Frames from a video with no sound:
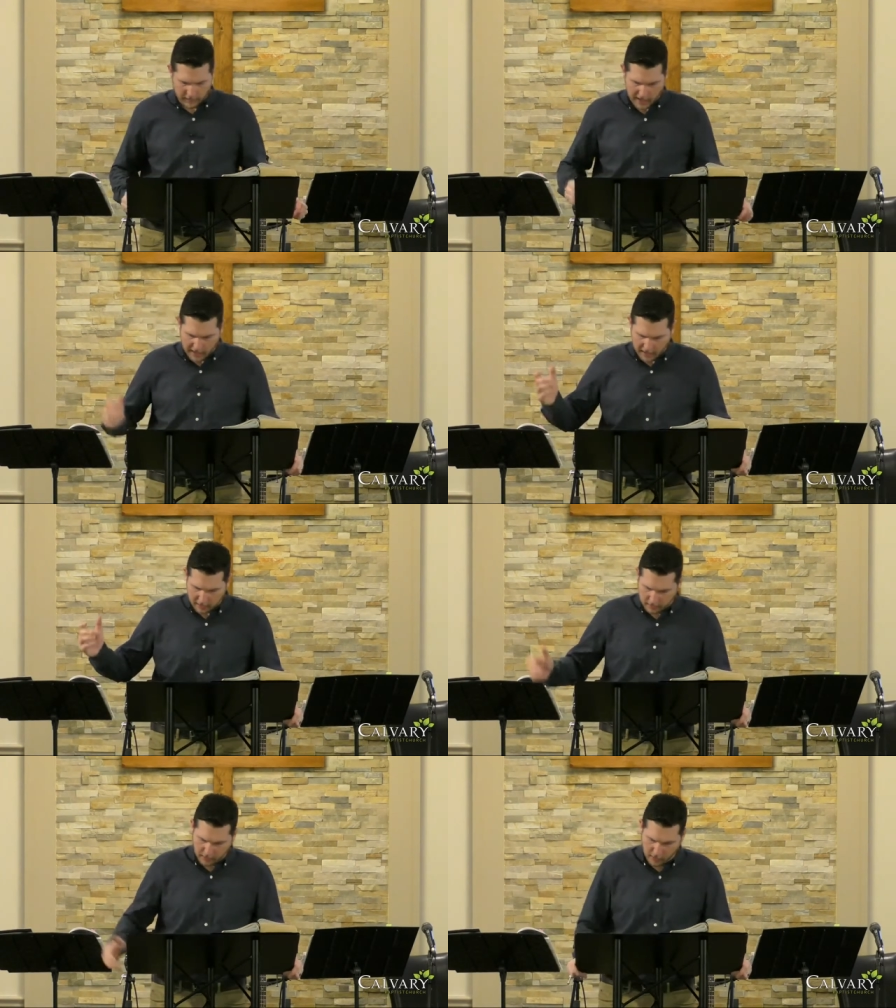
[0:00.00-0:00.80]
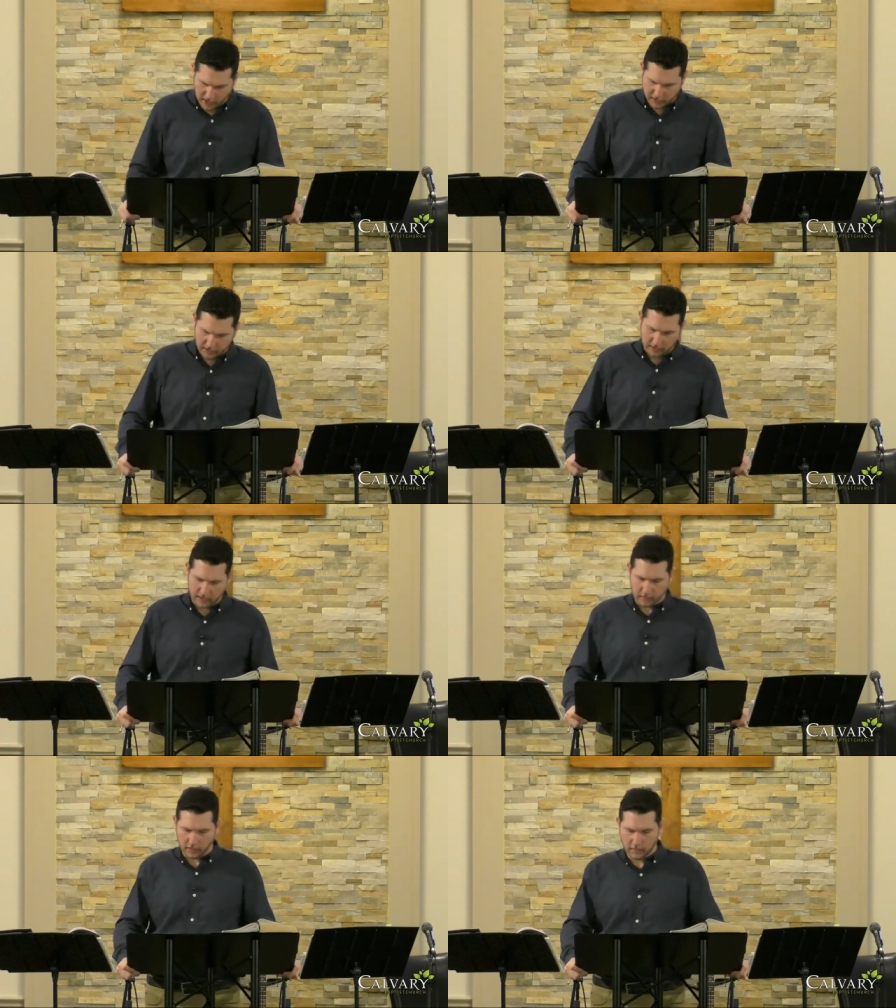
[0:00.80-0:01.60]
hacking through the brush and
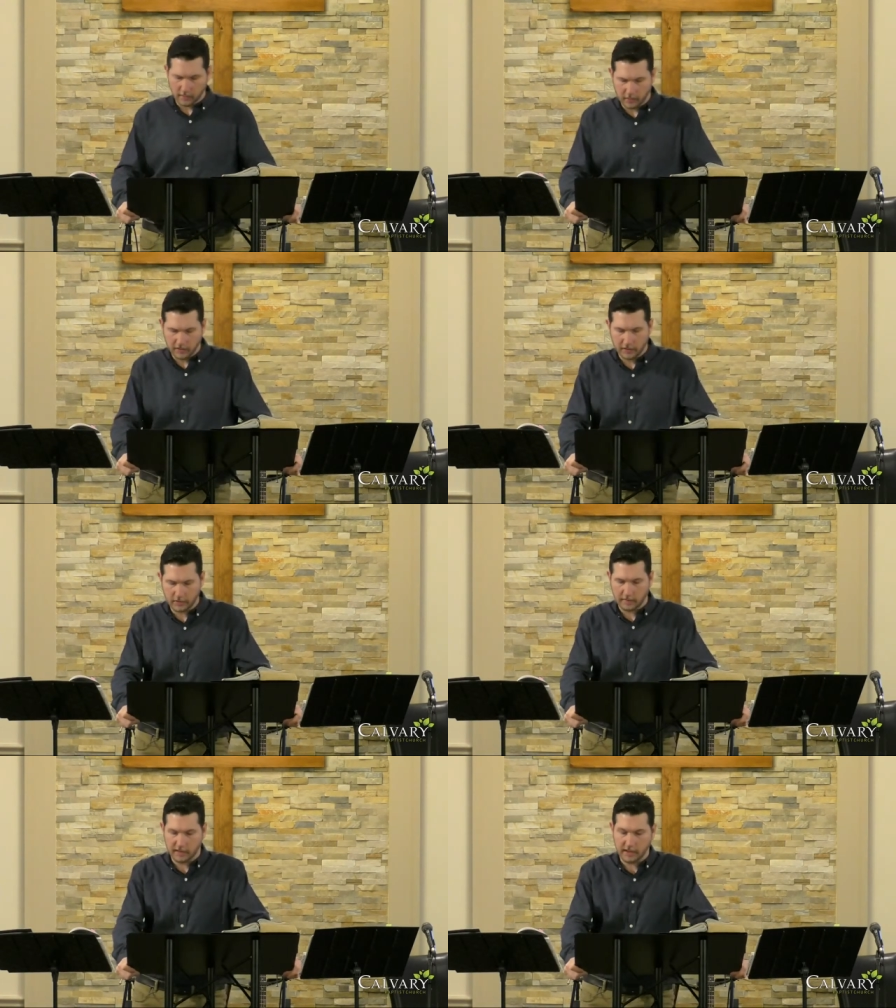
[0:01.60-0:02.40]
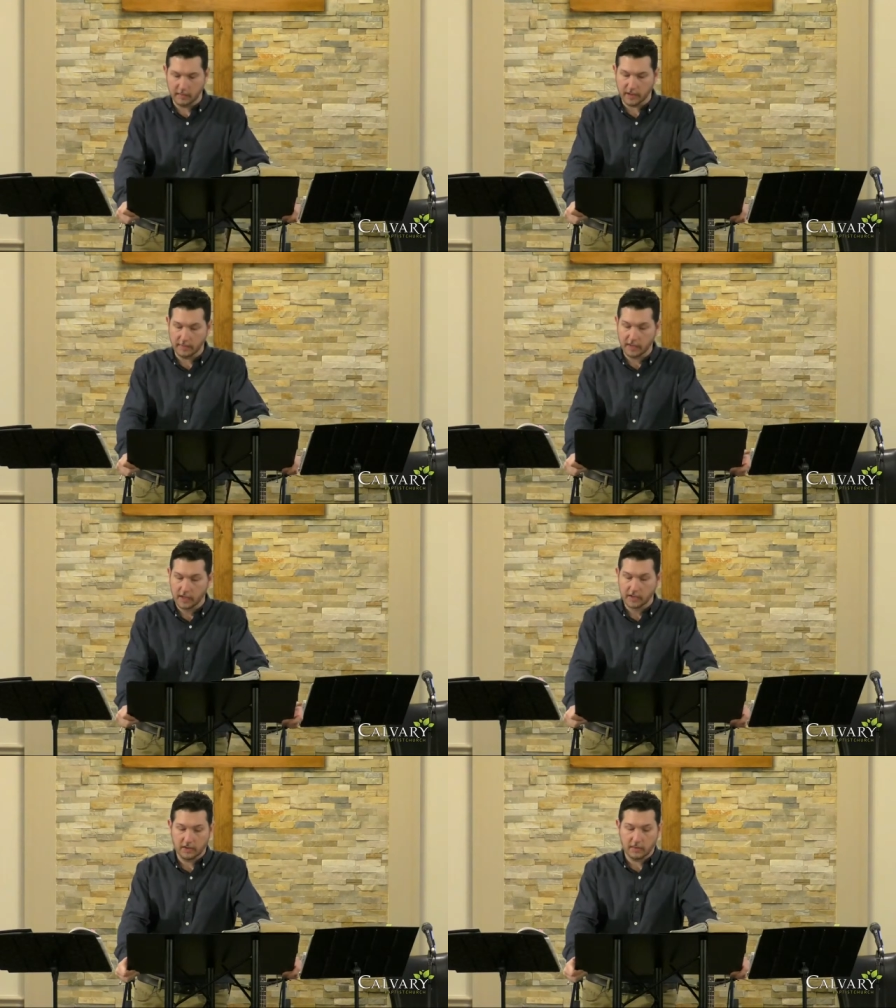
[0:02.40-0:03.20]
clearing the boulders, trampling down the bumps
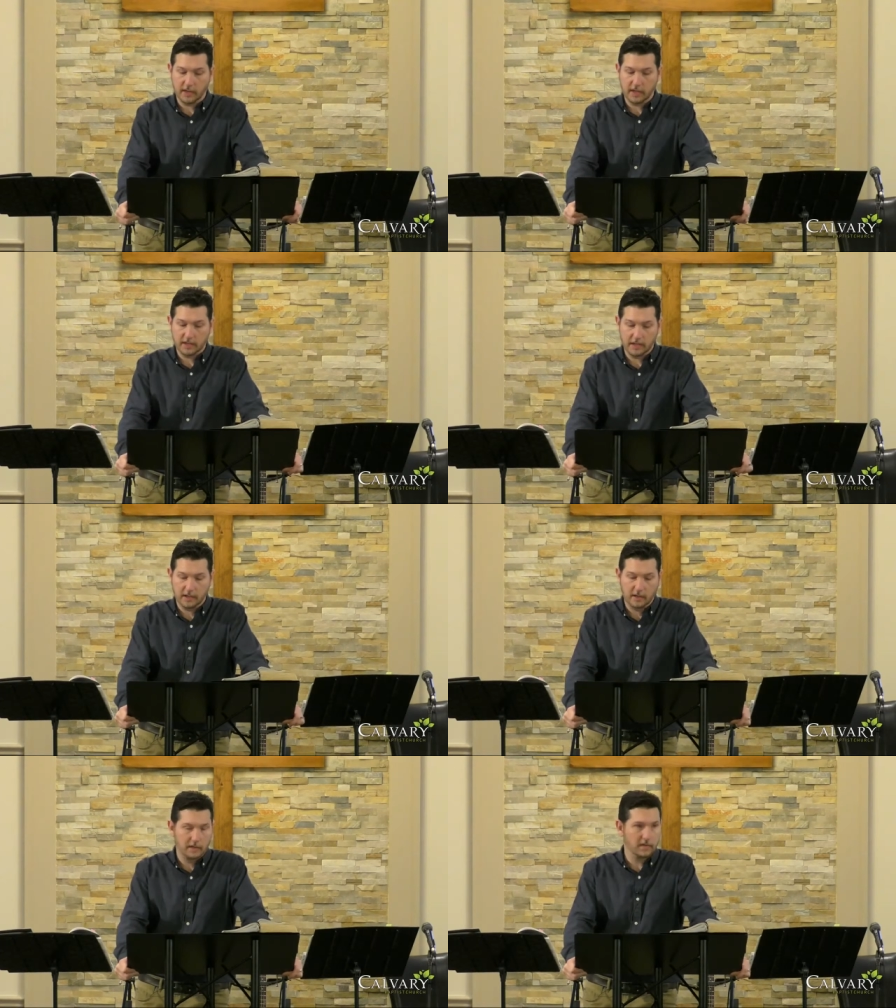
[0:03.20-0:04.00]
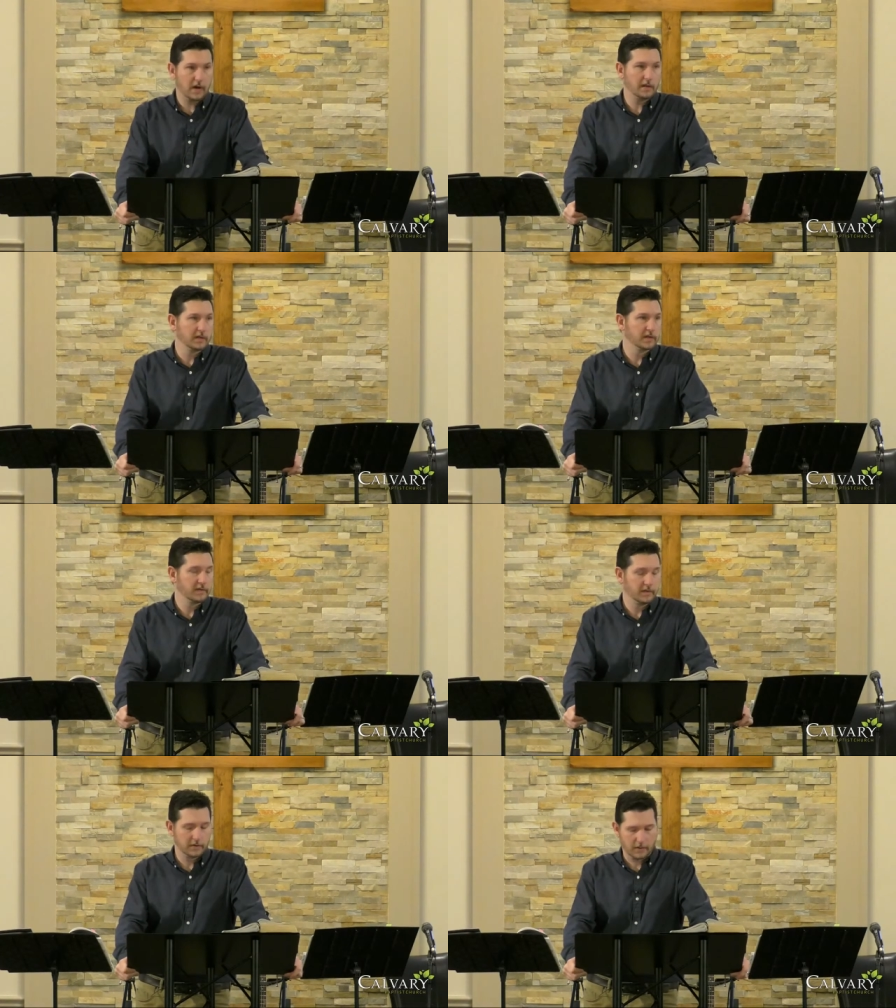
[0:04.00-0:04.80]
so it can be easy for others,
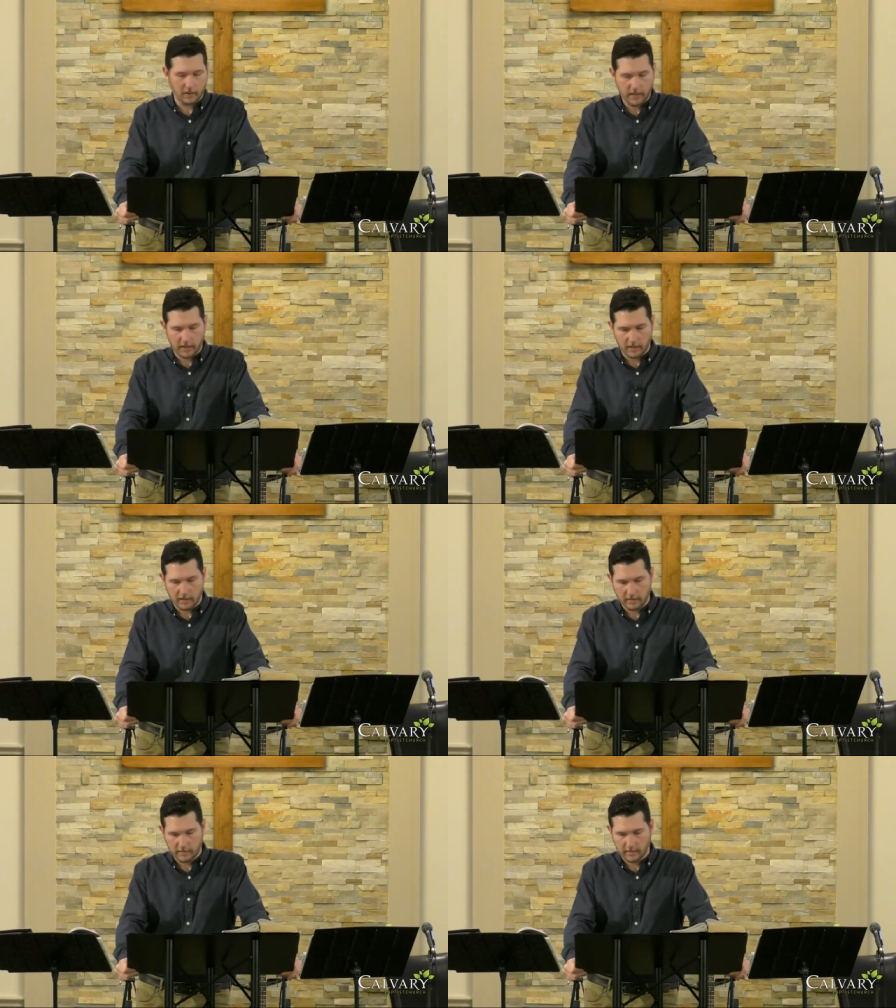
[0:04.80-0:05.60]
for those who are weaker.